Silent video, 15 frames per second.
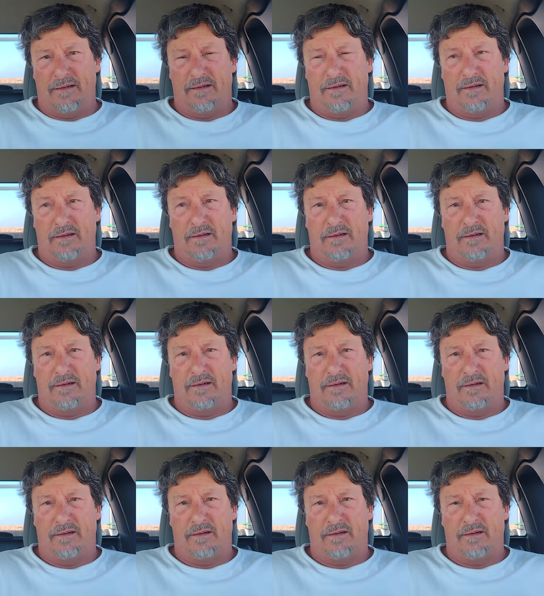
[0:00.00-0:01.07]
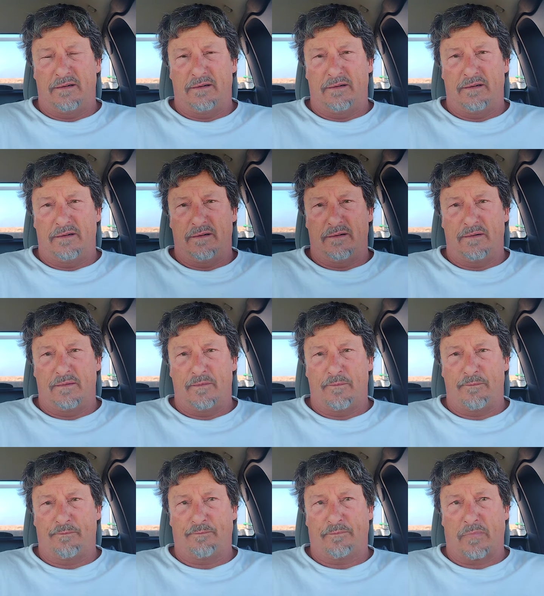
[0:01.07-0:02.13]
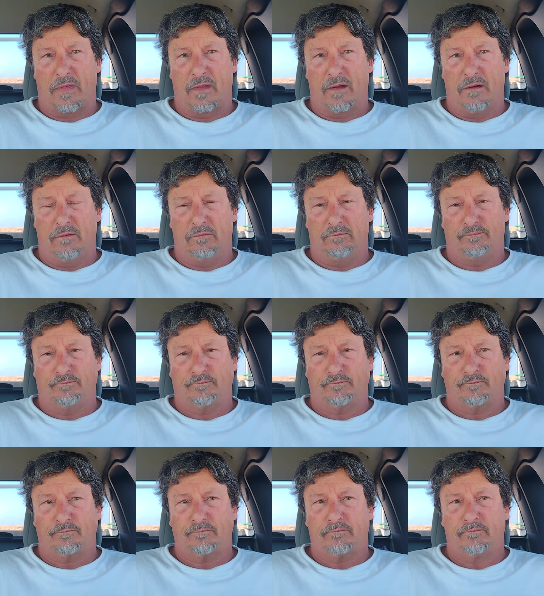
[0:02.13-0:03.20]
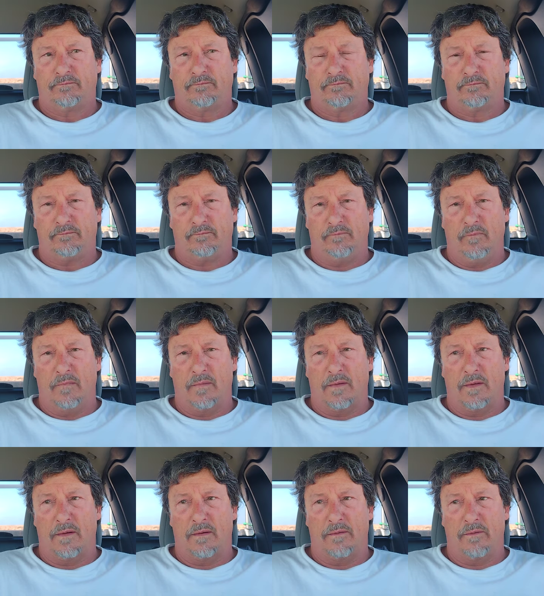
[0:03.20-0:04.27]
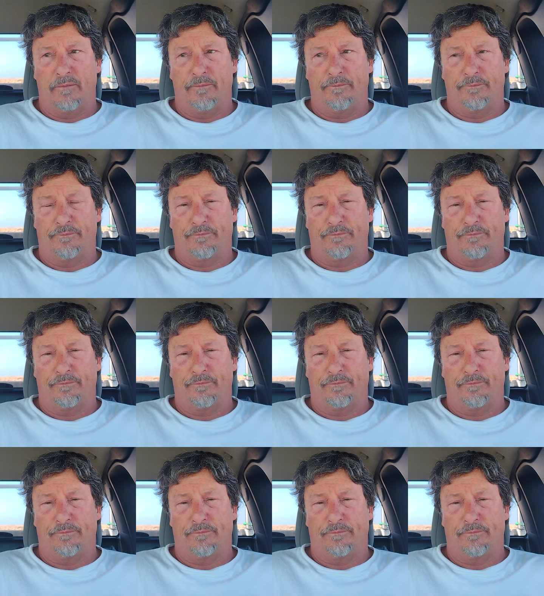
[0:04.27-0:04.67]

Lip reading: Nothing is said.